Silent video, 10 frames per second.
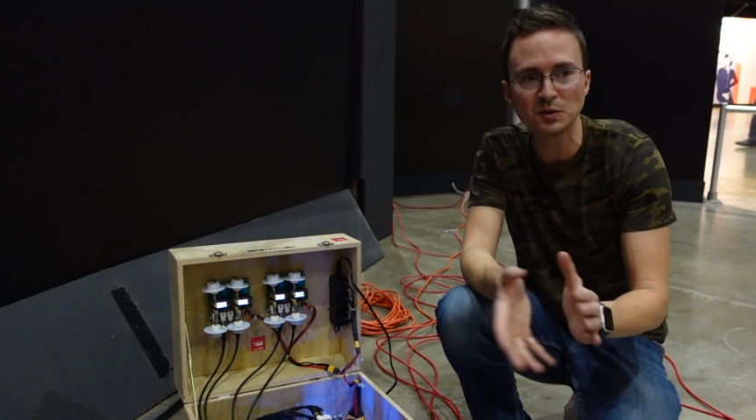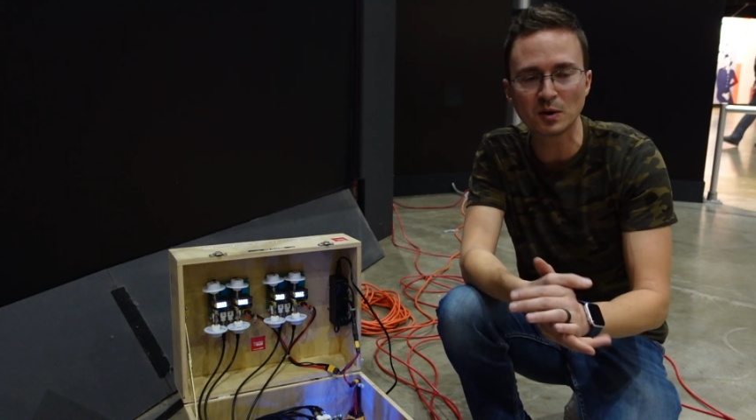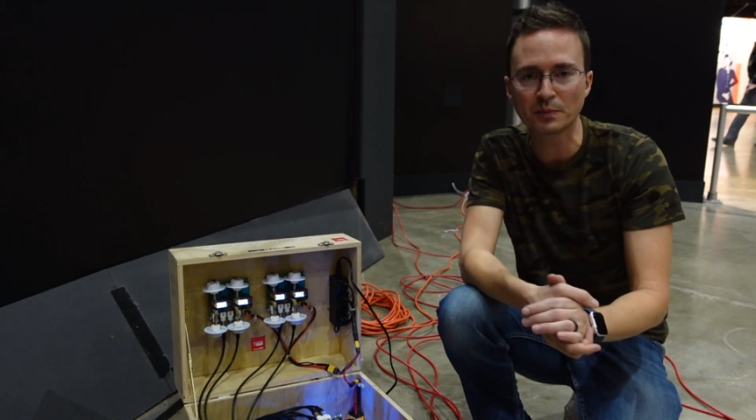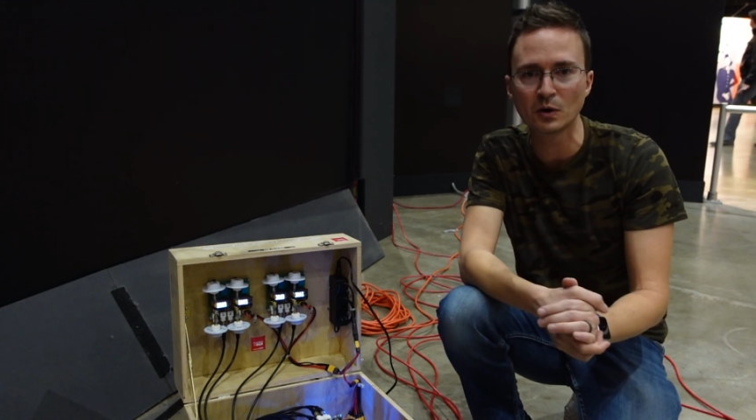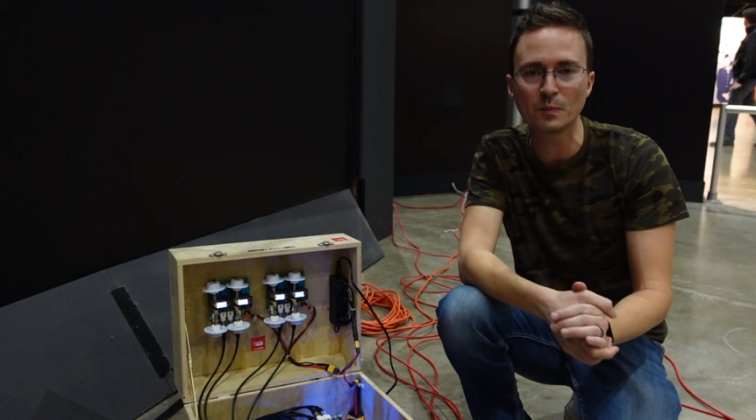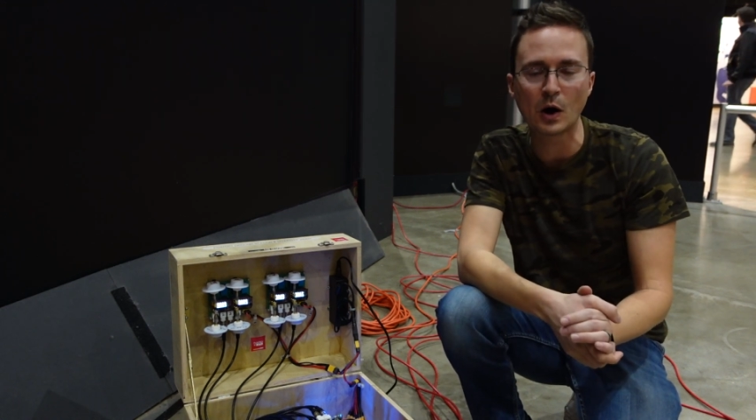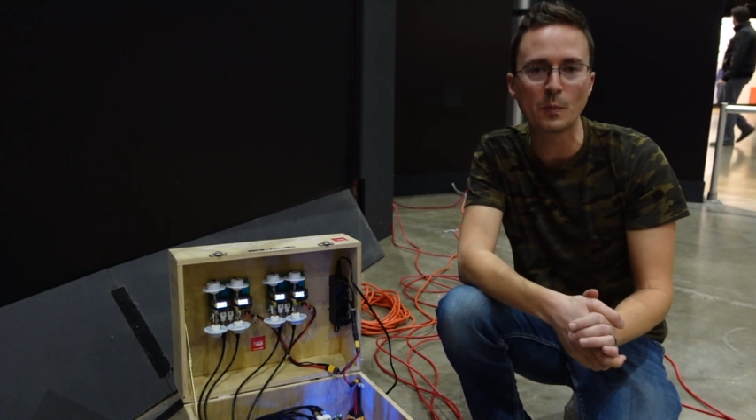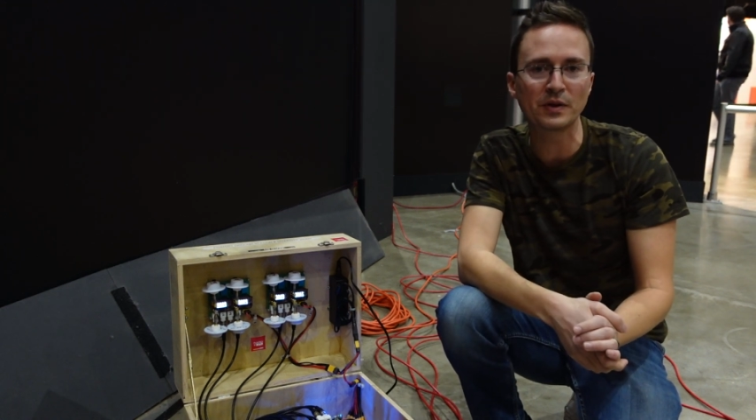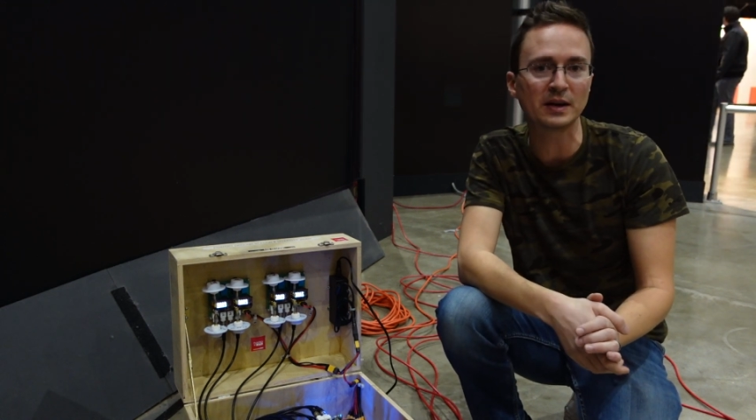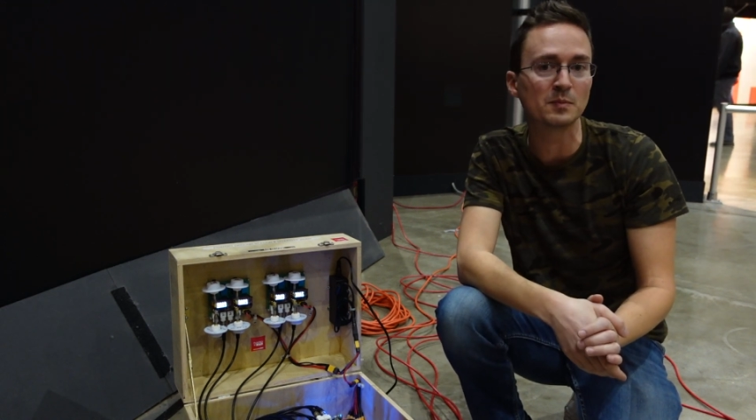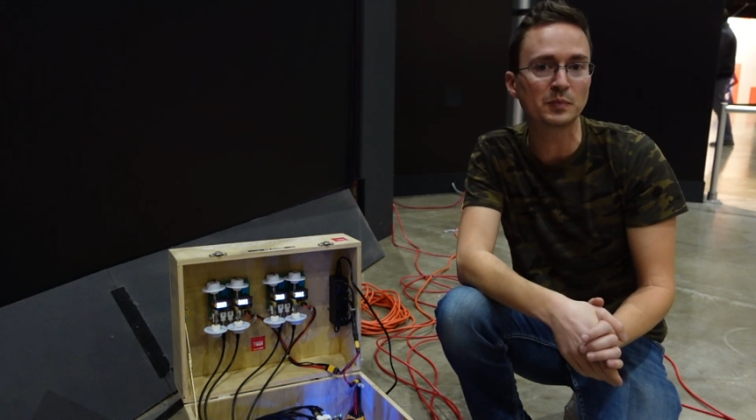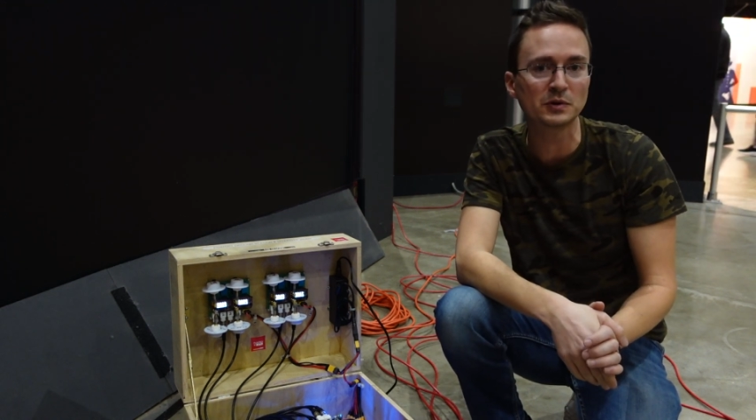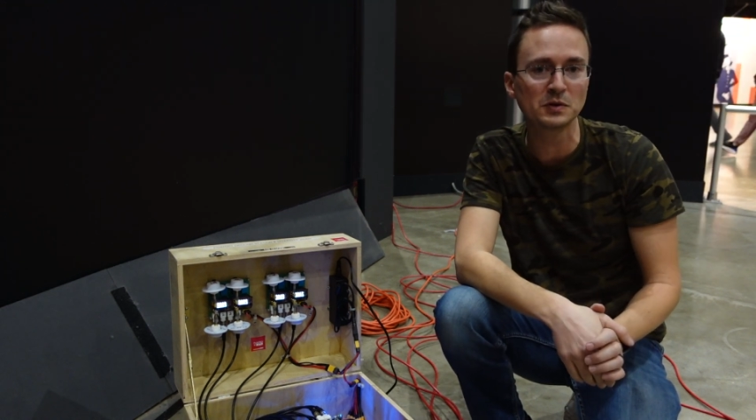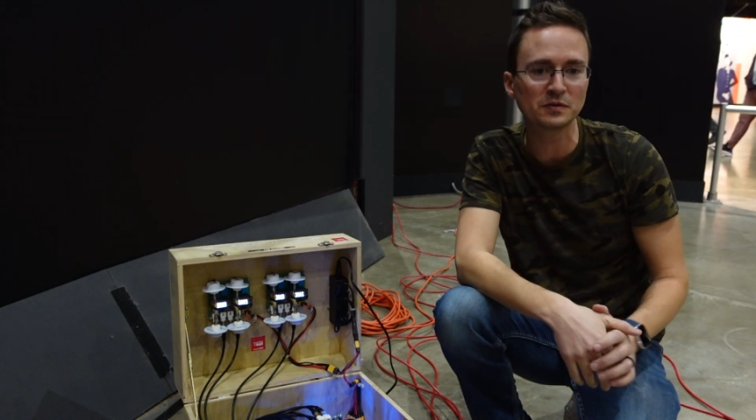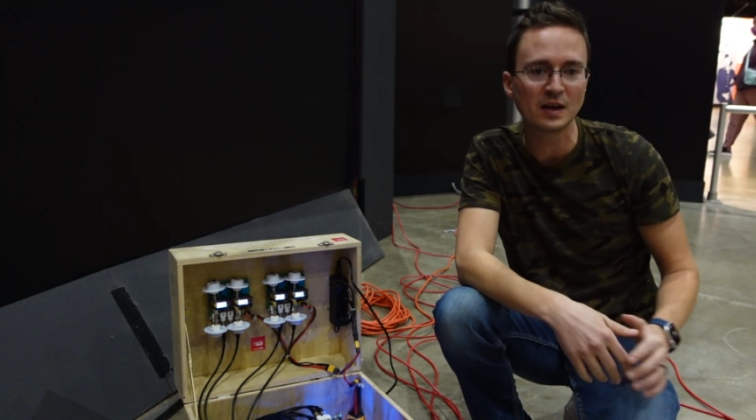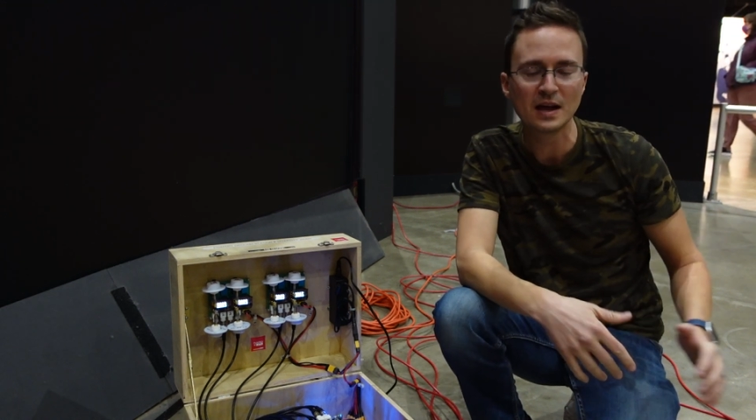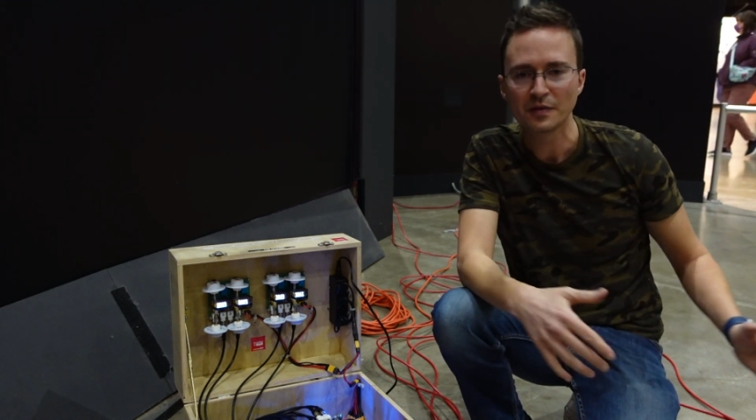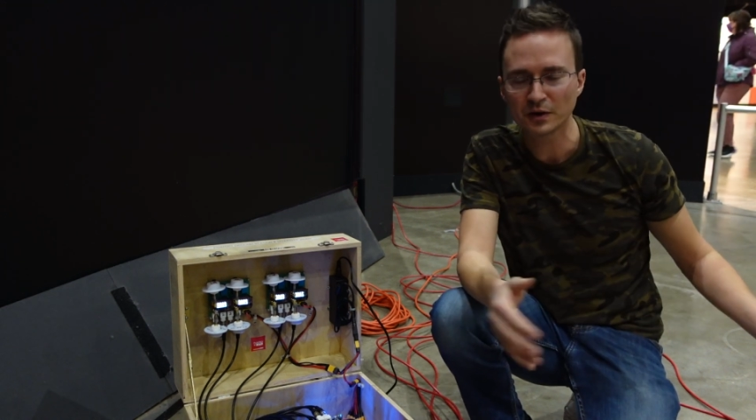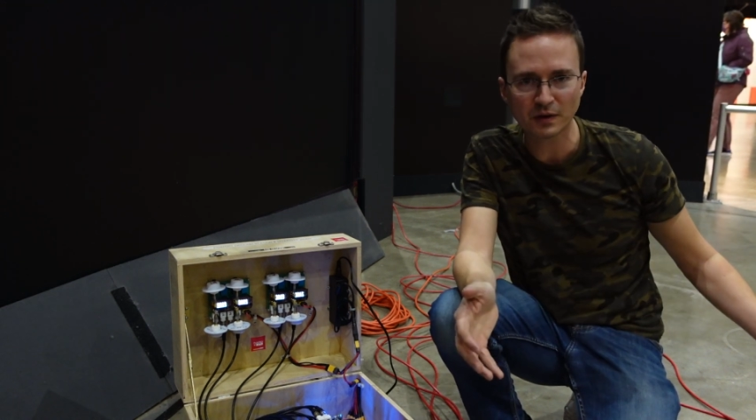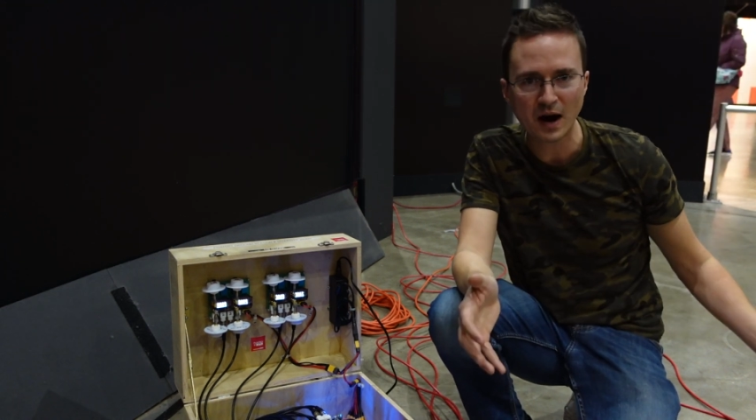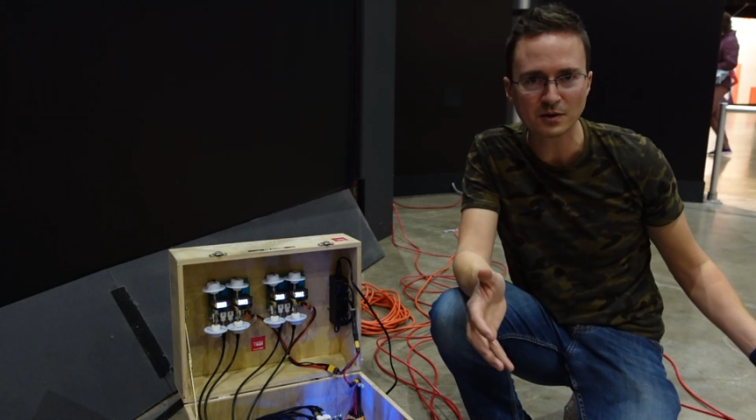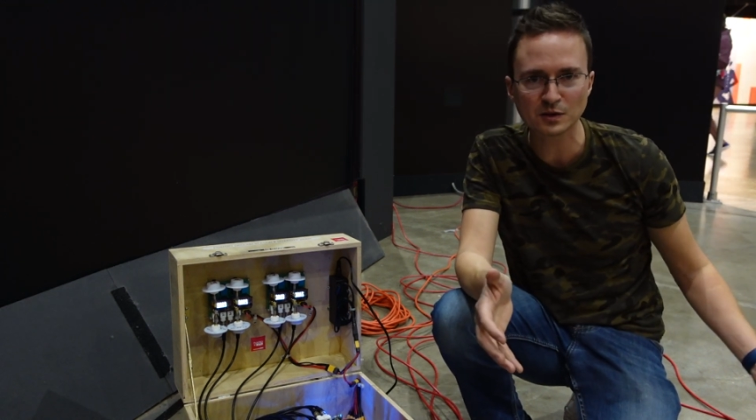We hope that it improves the crowd